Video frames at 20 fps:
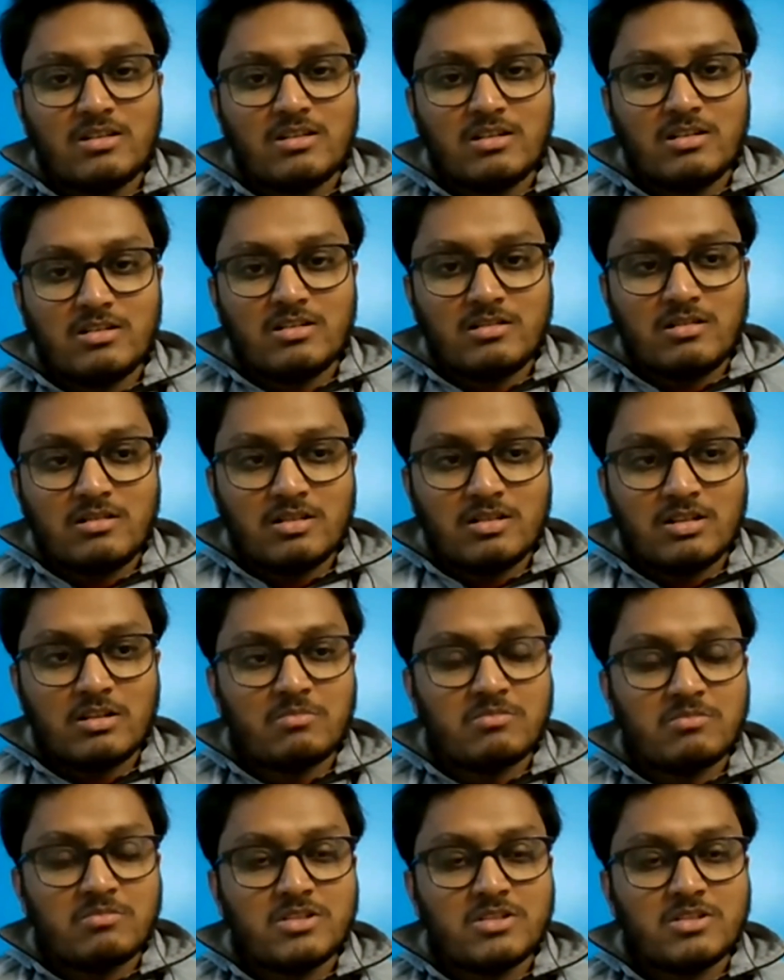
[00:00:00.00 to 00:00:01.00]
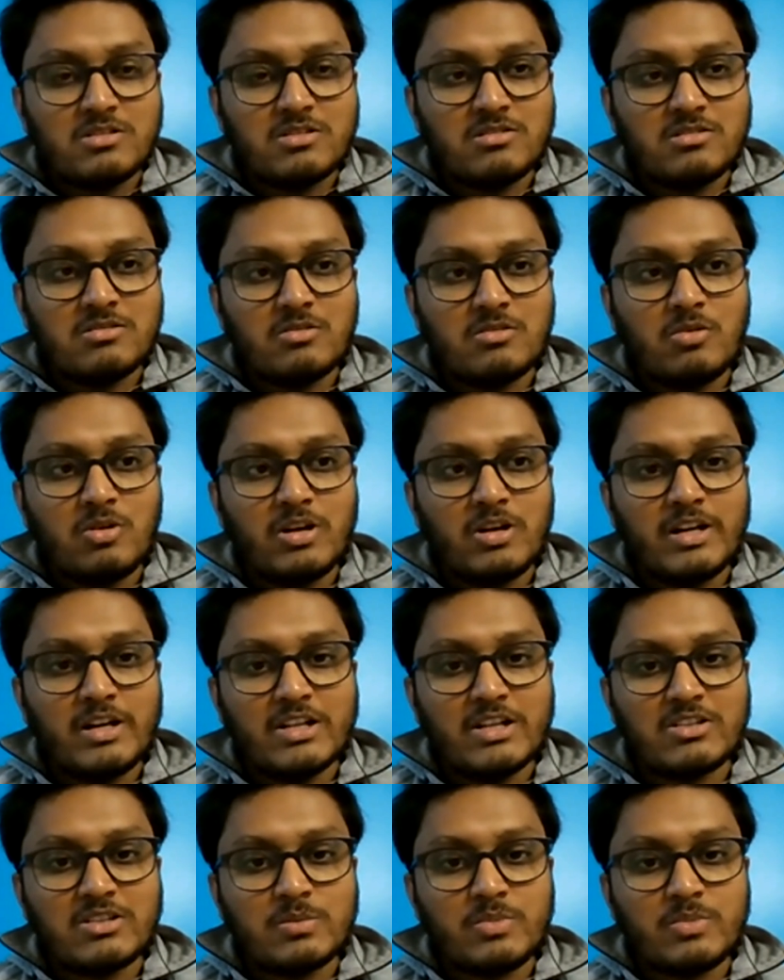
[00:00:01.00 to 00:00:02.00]
uh, the so, so
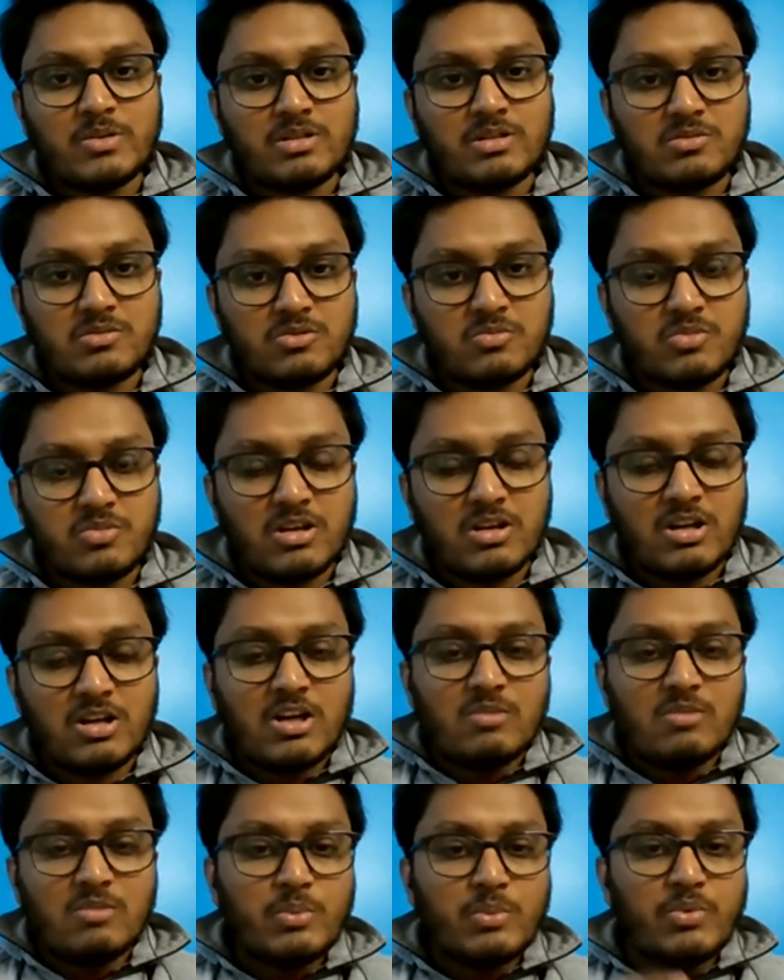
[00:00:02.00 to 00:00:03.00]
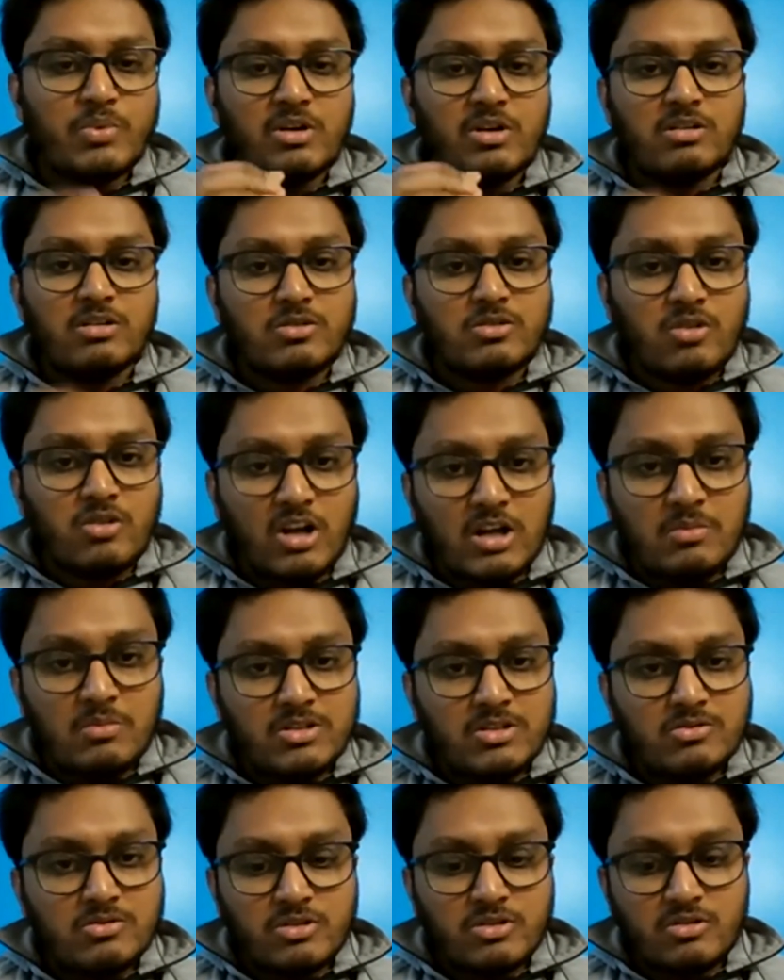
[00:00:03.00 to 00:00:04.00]
golden days of Indian football, people only
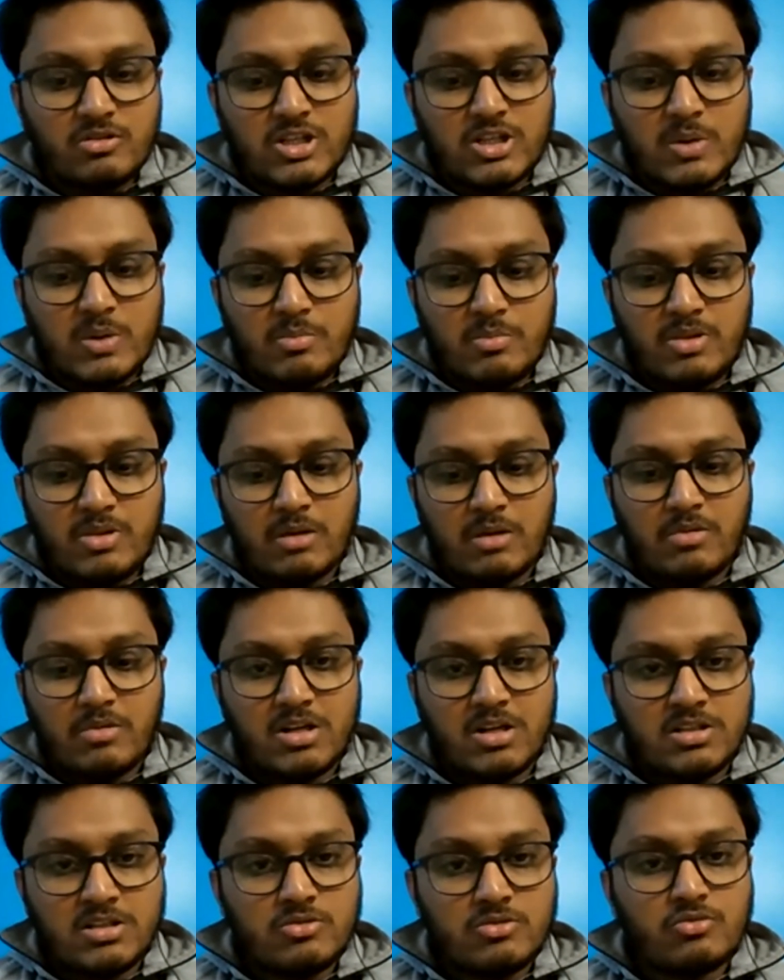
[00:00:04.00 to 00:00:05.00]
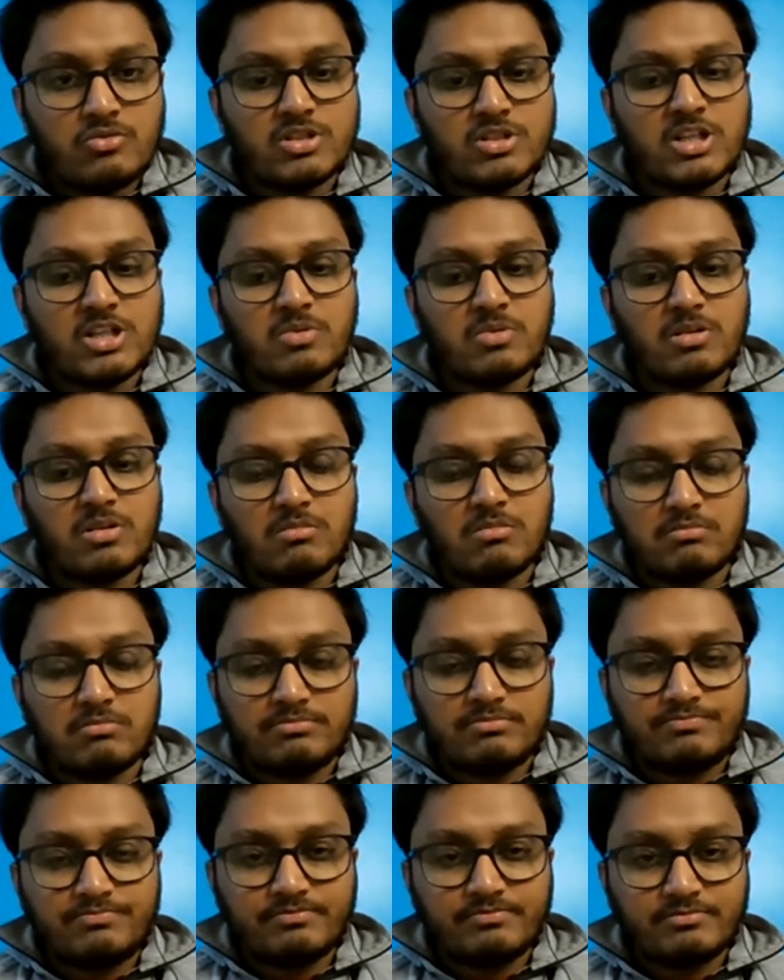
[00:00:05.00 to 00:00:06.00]
talk about Chuni Goswami, PK Banerjee, Tulsidas
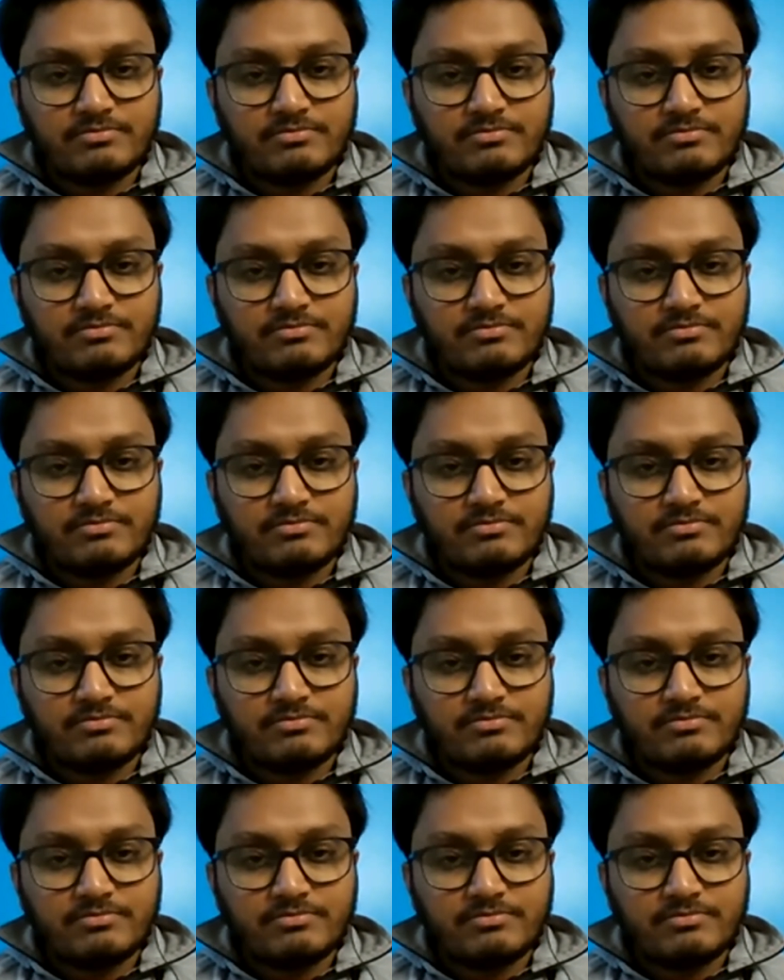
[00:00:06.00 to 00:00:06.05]
Balaram.